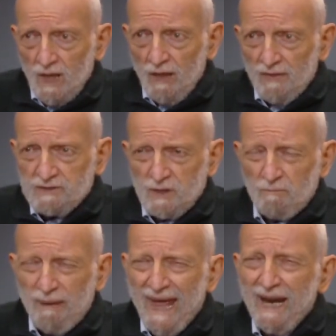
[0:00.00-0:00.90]
This
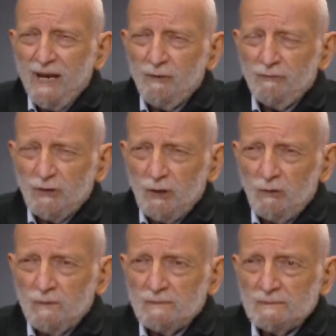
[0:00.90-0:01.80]
competitive
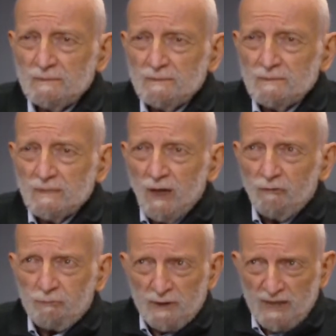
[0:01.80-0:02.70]
view
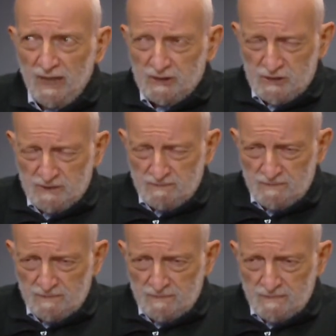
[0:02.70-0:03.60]
of production
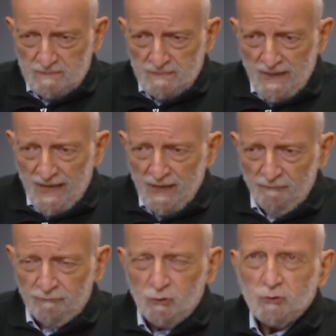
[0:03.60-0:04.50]
and of
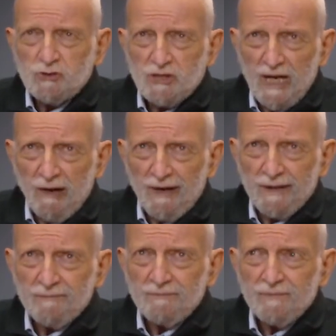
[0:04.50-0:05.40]
food sharing